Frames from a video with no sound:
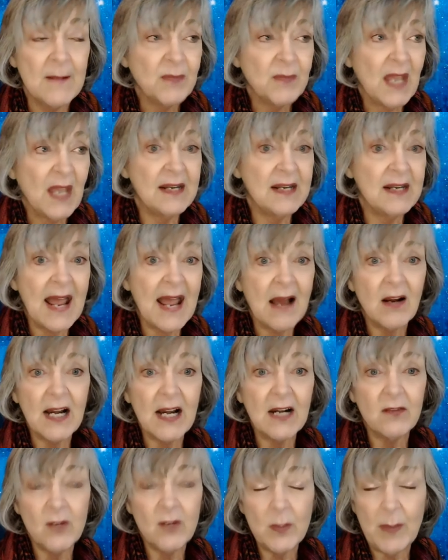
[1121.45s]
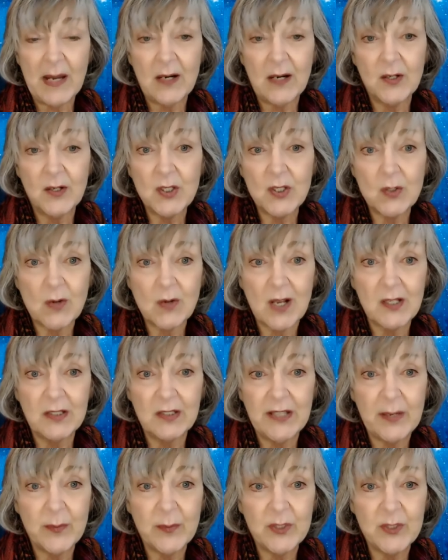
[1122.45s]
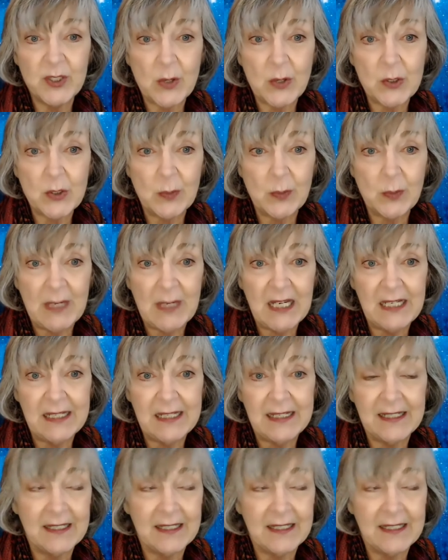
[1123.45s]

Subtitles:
And now every parent struggling with social media,